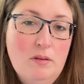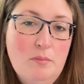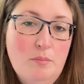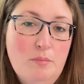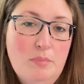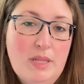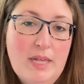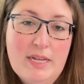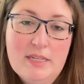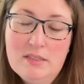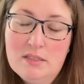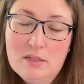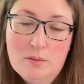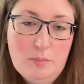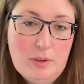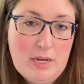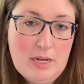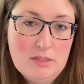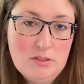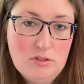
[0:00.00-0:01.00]
Plastic
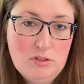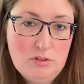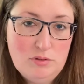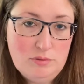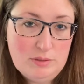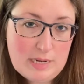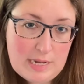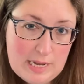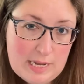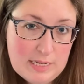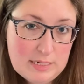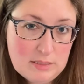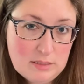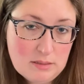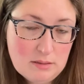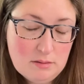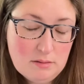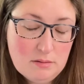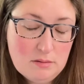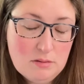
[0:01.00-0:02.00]
pots do not.
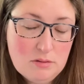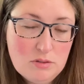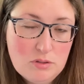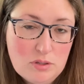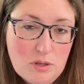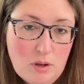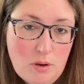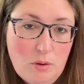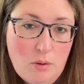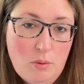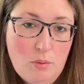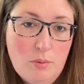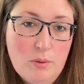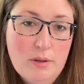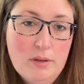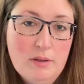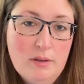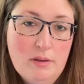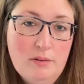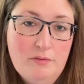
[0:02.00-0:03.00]
So
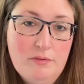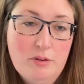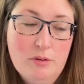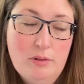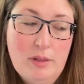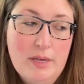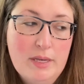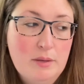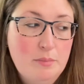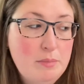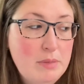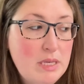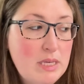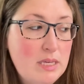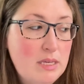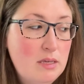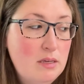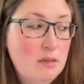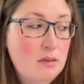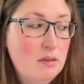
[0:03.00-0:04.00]
if you're like
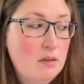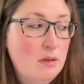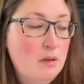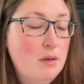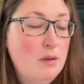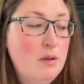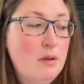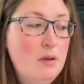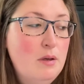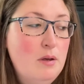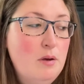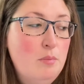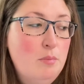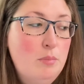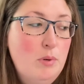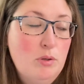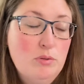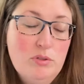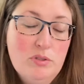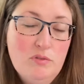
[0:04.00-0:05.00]
me,
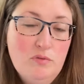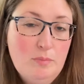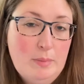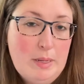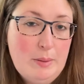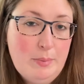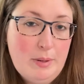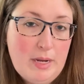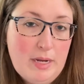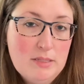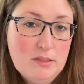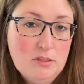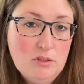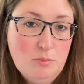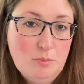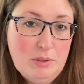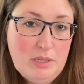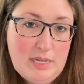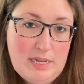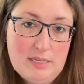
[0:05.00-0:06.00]
most of my pots are
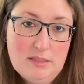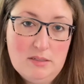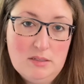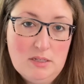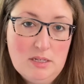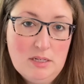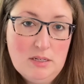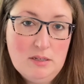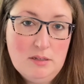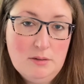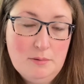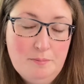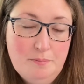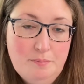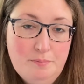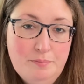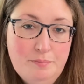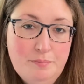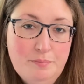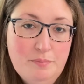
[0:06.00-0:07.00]
plastic.
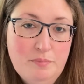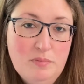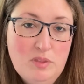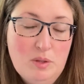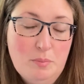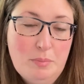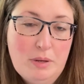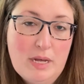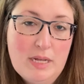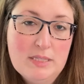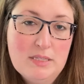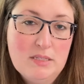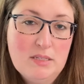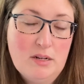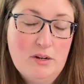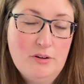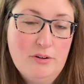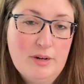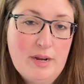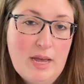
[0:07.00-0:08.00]
The pots that
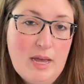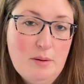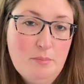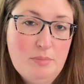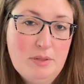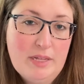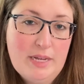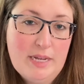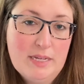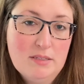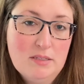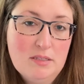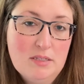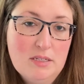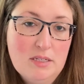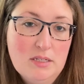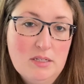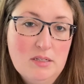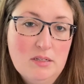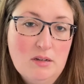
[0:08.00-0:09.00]
are not
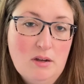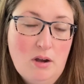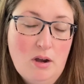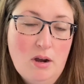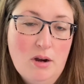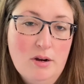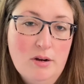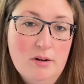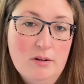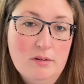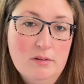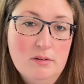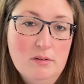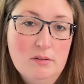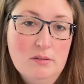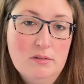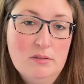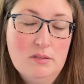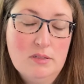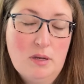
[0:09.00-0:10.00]
plastic are
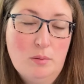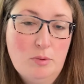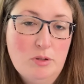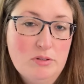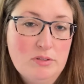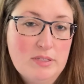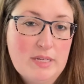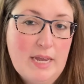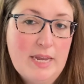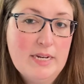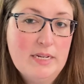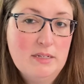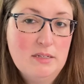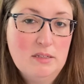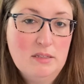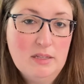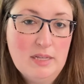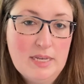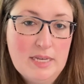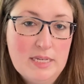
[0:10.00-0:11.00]
double-sided
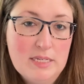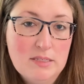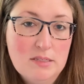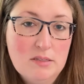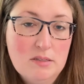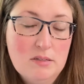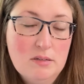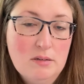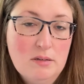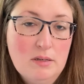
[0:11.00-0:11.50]
glazed.